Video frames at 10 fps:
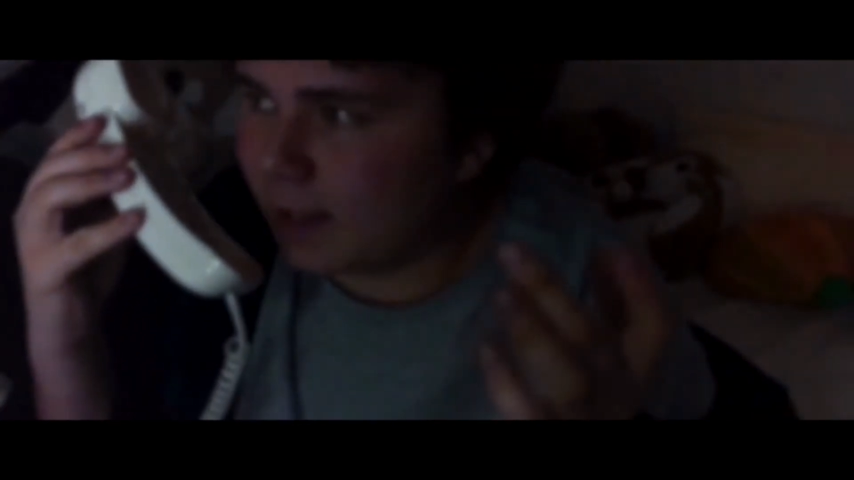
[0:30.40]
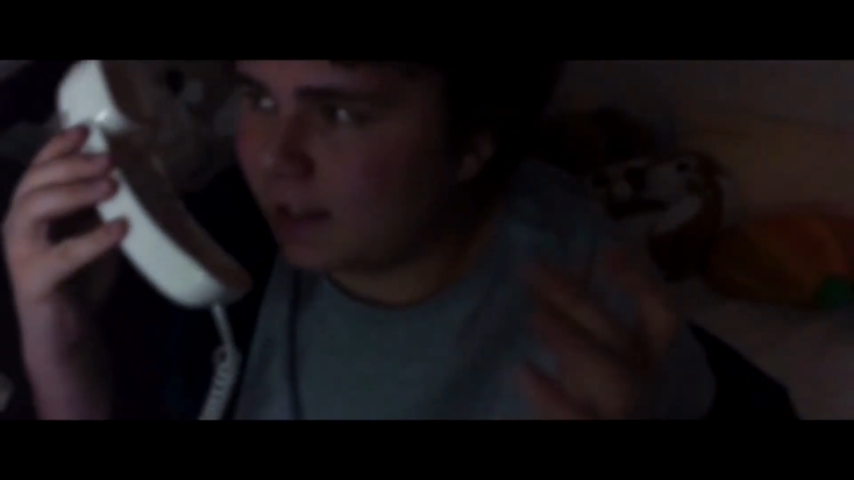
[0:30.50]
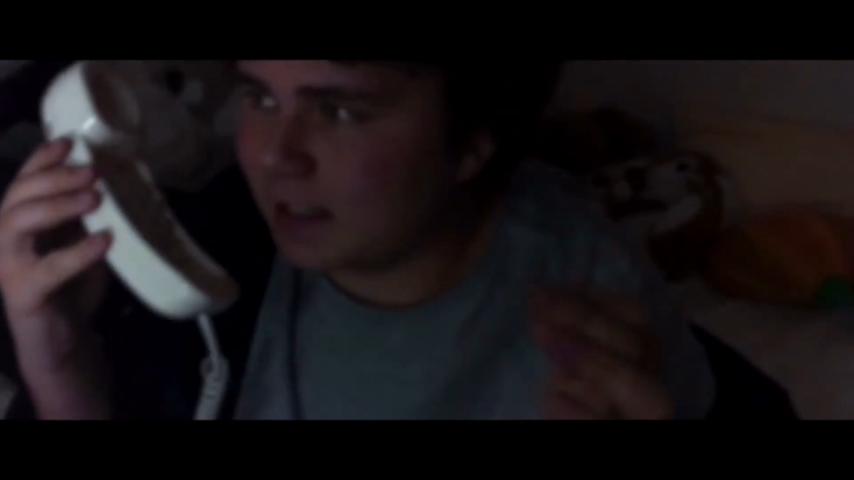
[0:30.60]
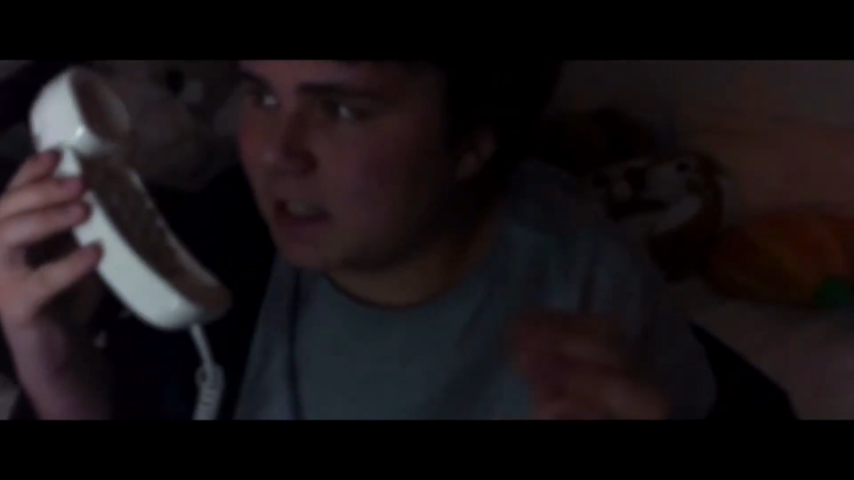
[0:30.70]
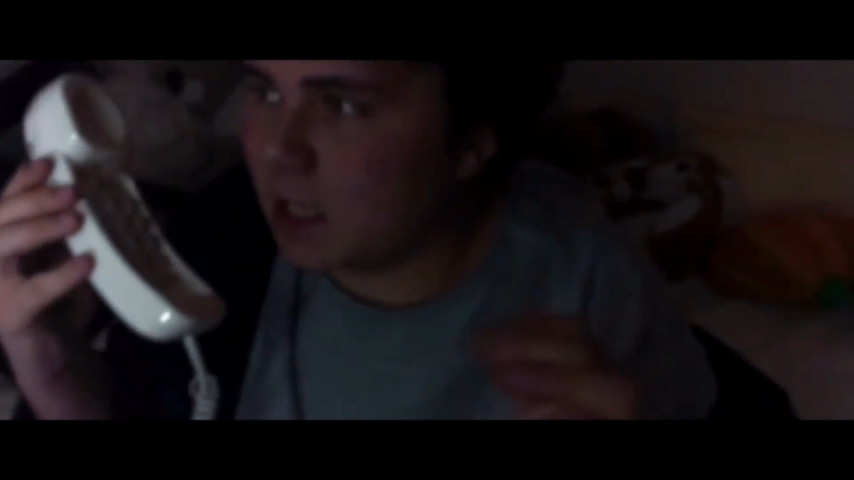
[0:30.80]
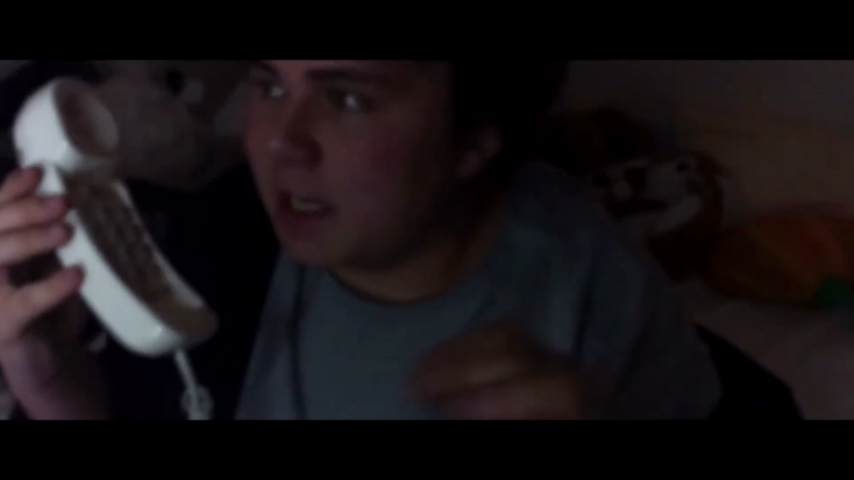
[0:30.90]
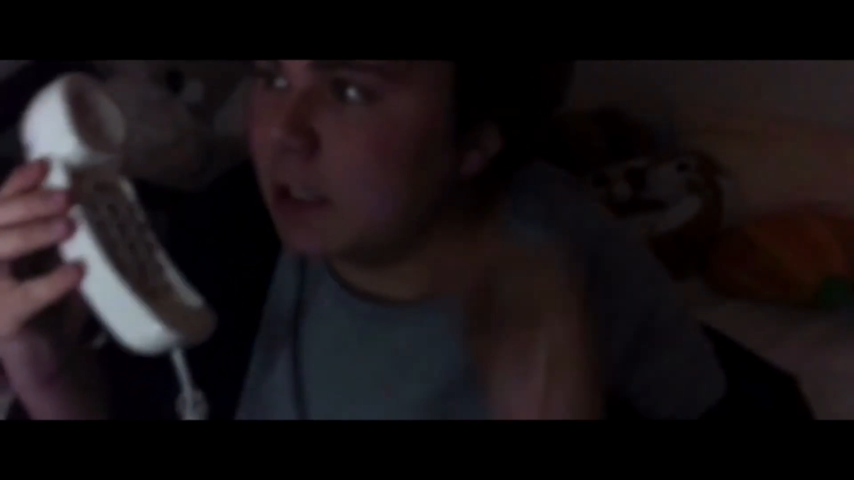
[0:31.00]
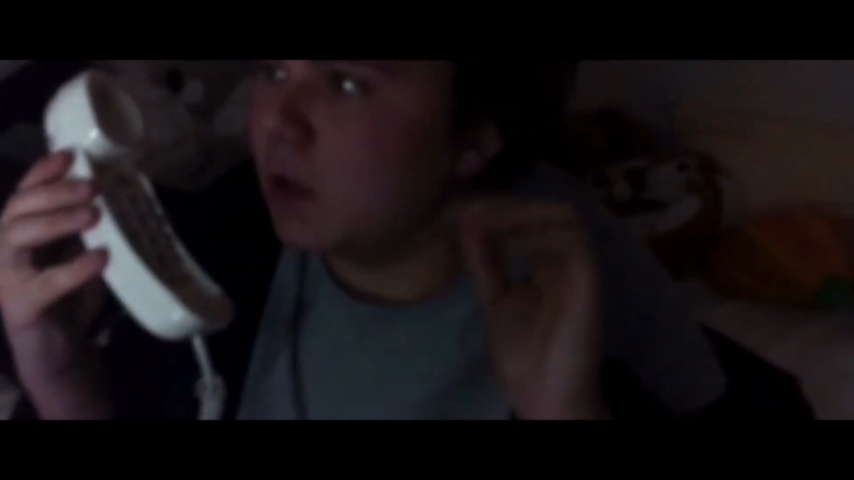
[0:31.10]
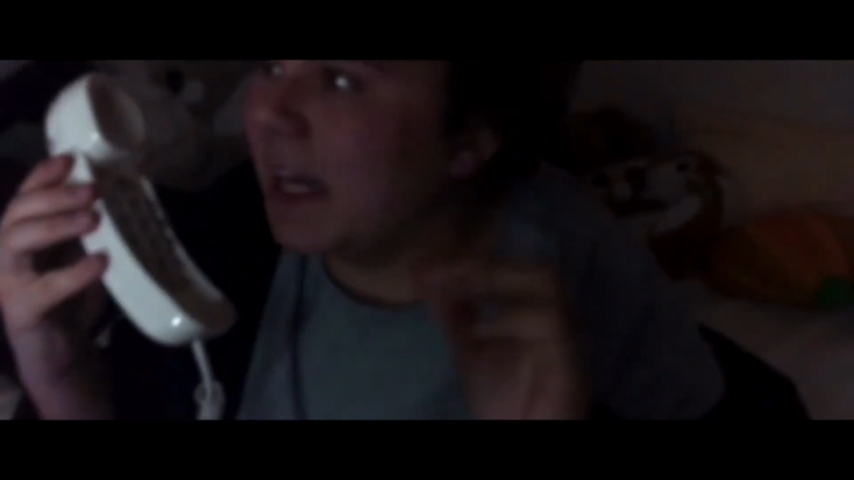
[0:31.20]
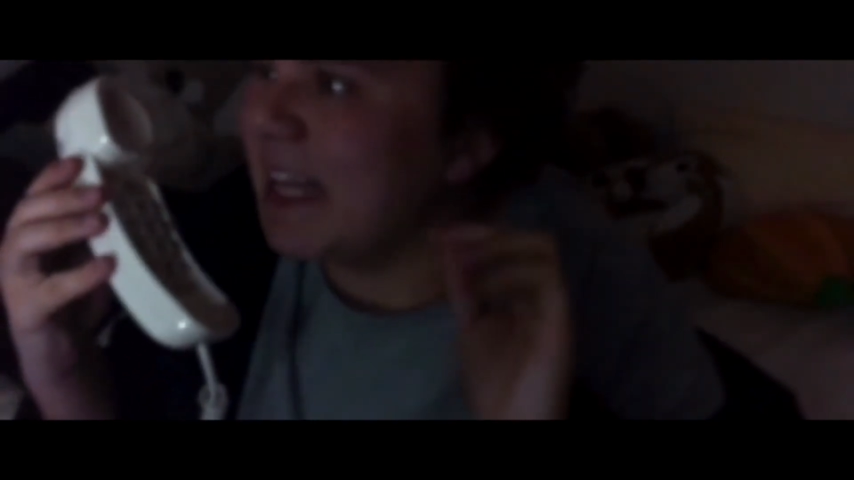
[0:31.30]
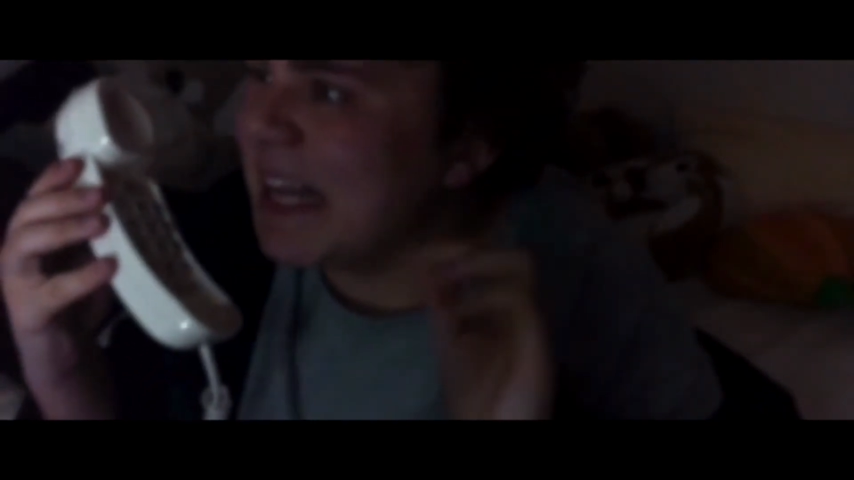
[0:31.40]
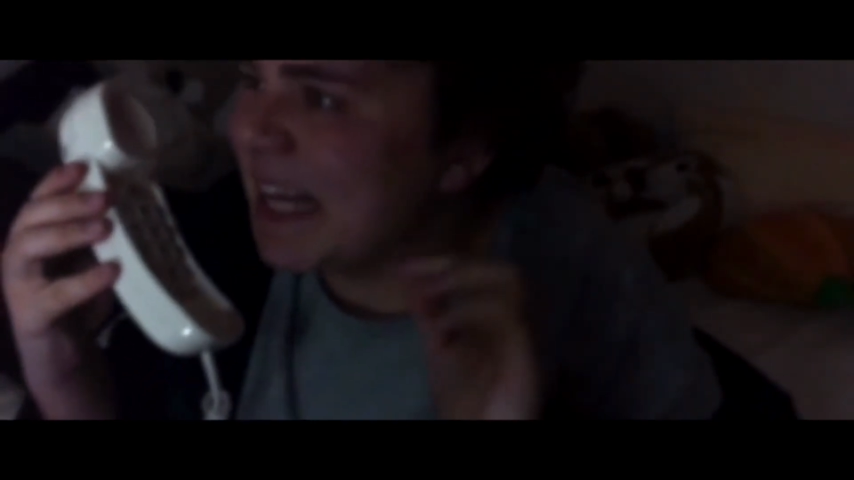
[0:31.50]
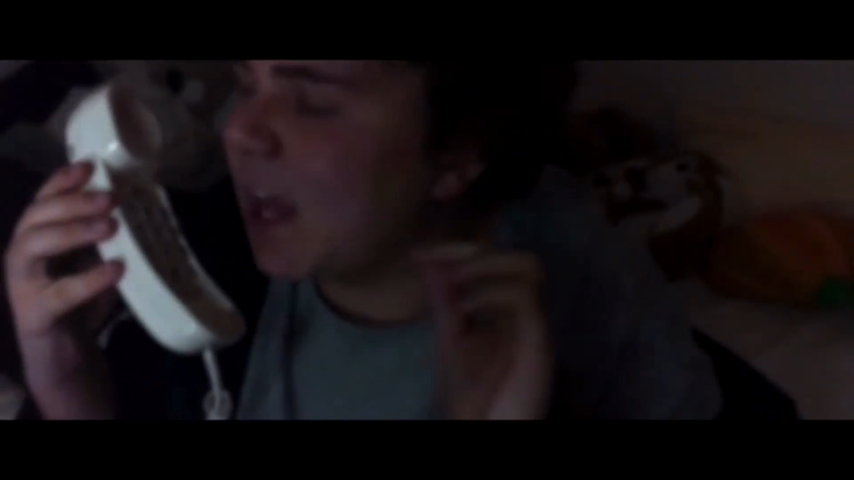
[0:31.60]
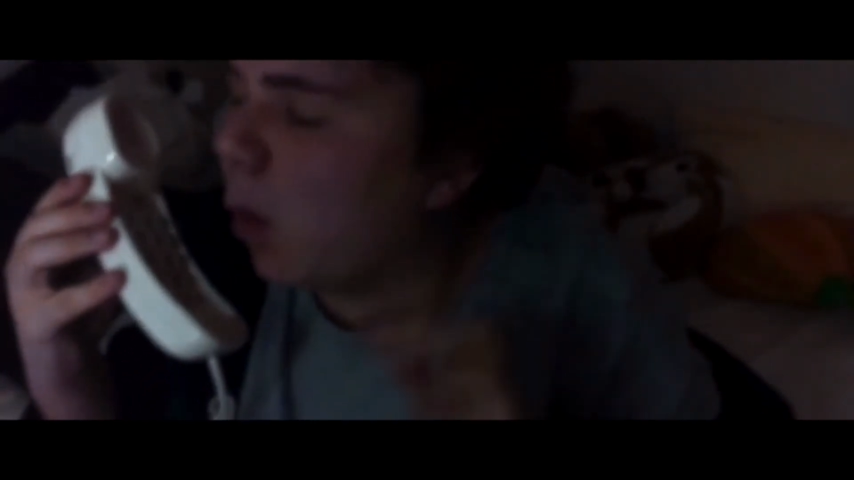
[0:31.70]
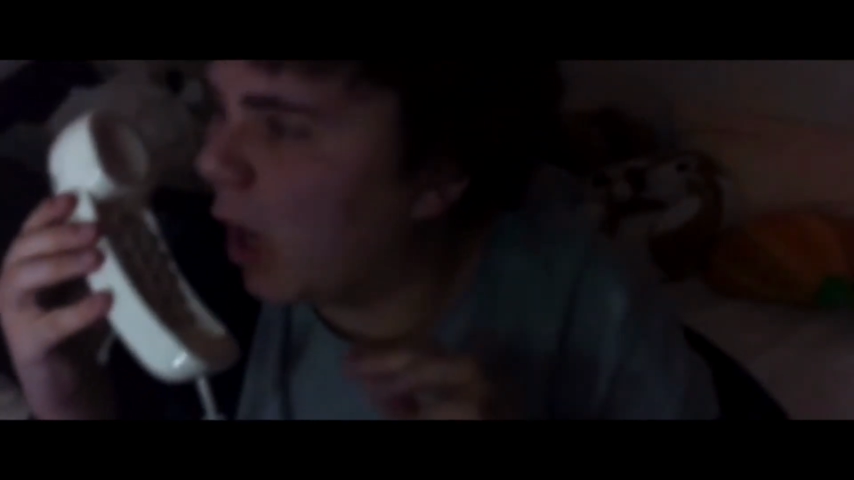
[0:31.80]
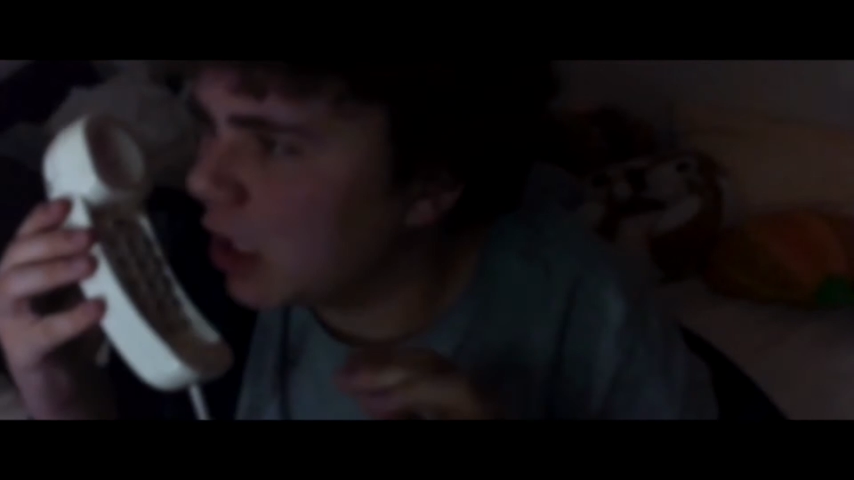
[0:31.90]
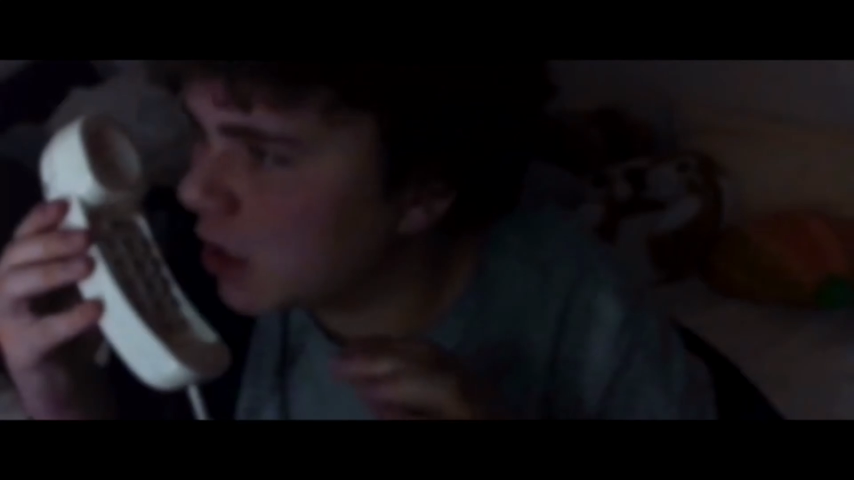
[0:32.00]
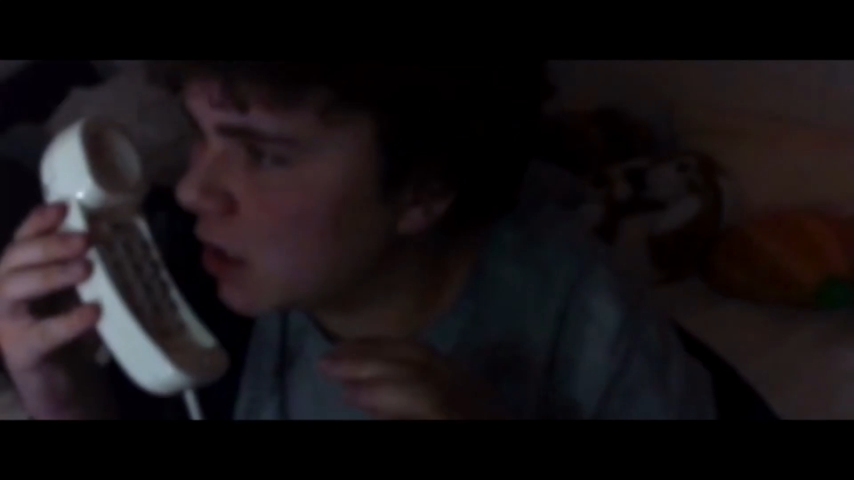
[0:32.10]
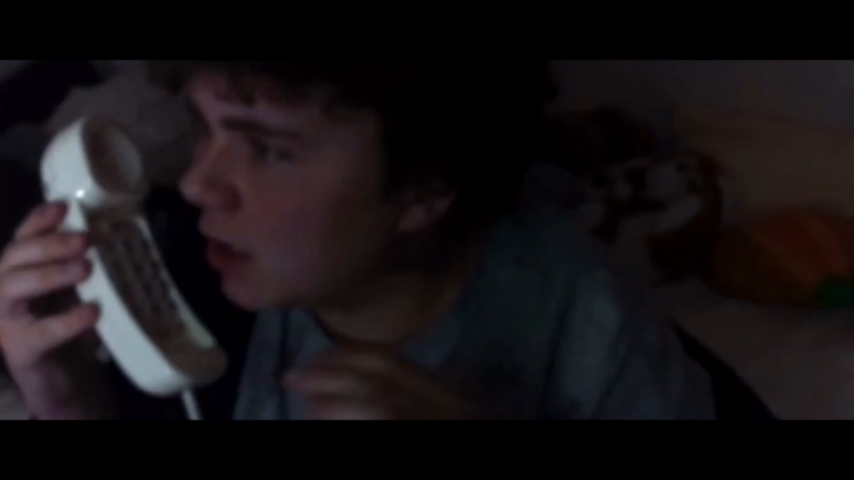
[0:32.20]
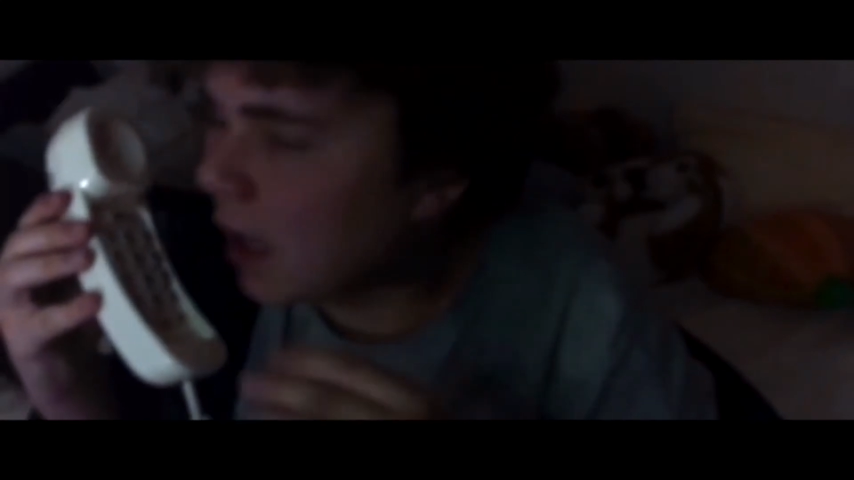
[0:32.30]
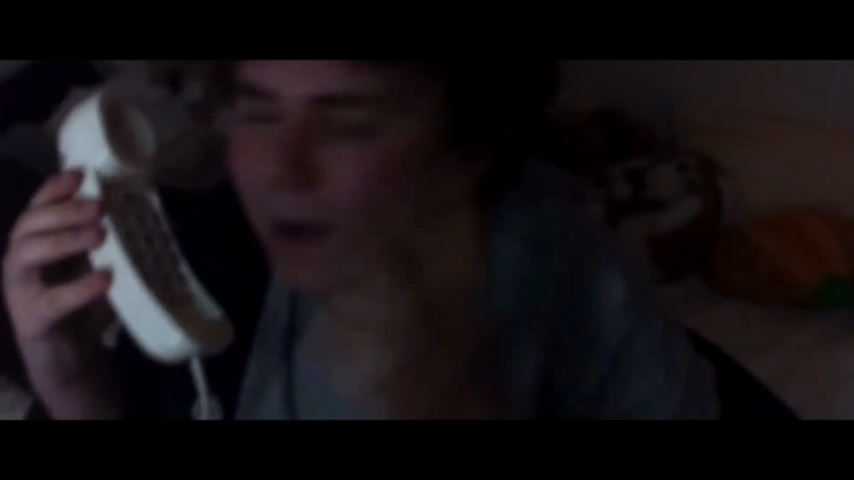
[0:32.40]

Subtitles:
popular kids get to do anything they want. It's